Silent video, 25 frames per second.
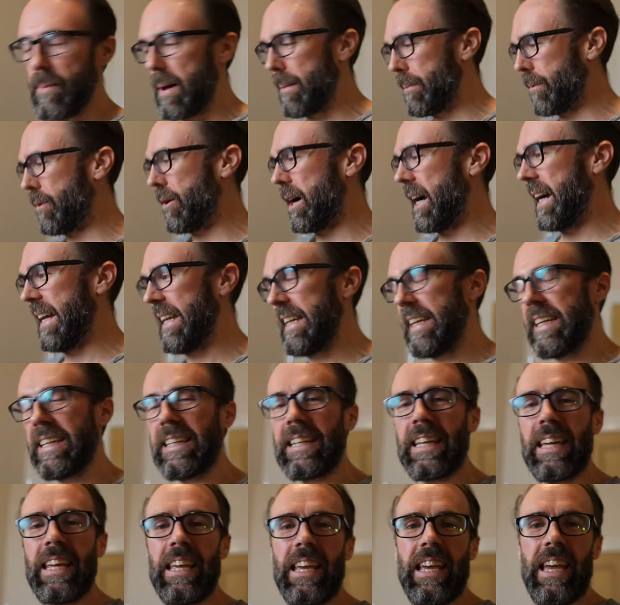
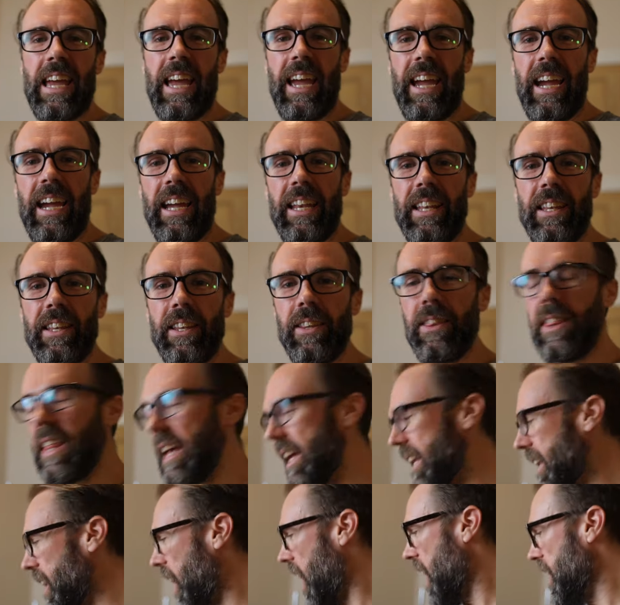upgrading. And
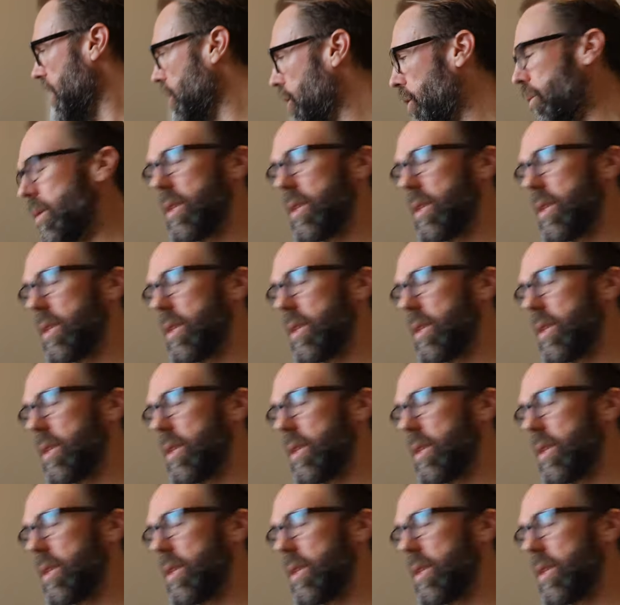then, you know,